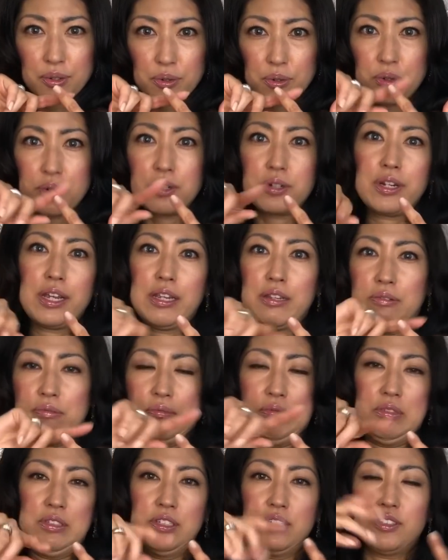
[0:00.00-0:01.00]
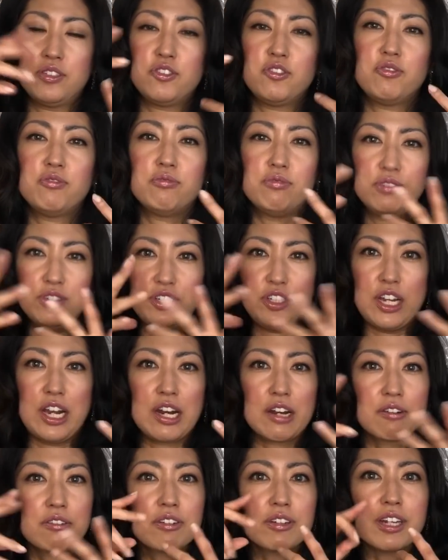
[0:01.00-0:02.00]
or like just
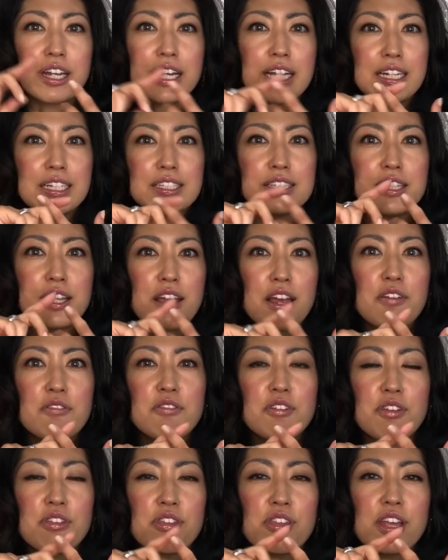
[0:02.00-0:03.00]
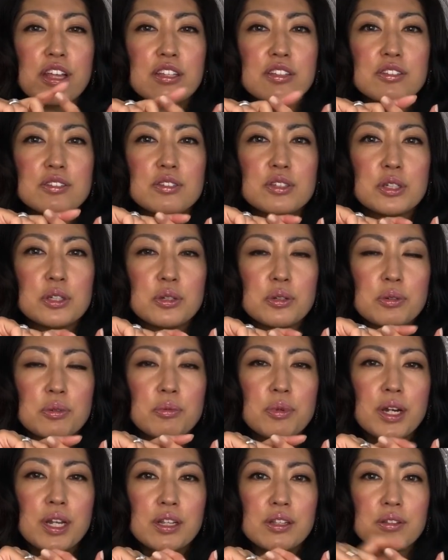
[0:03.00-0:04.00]
generalize everything to
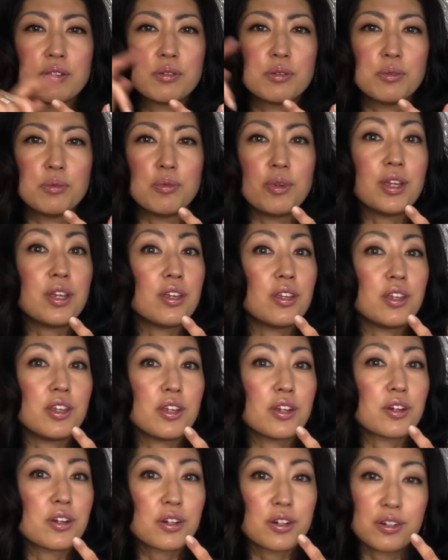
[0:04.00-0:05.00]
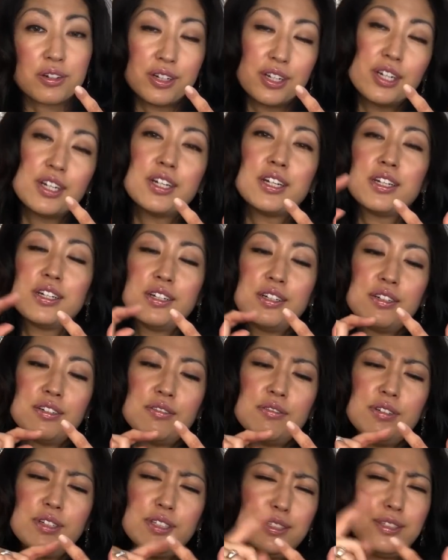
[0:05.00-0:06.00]
what we hear
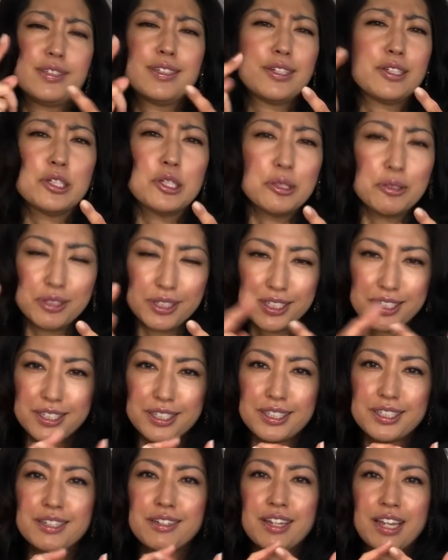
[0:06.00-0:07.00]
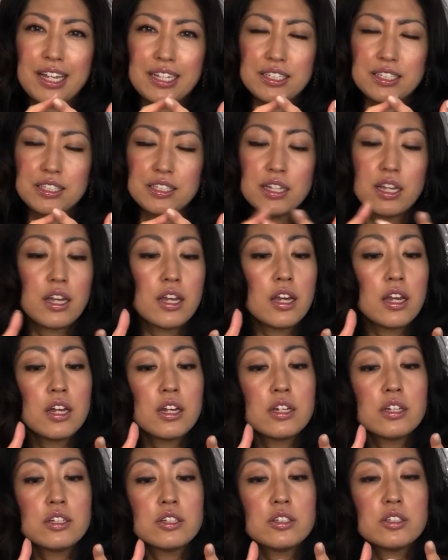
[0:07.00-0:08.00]
is the closest. Yes.
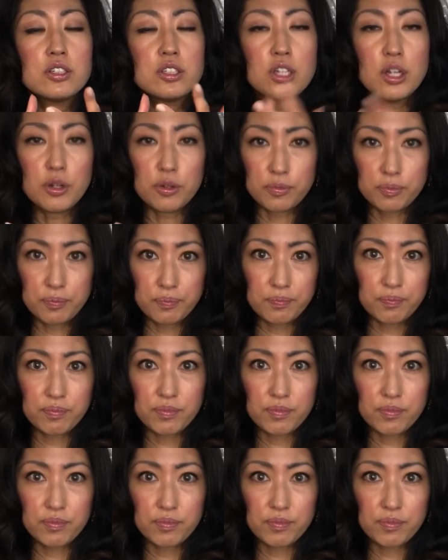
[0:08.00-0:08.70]
So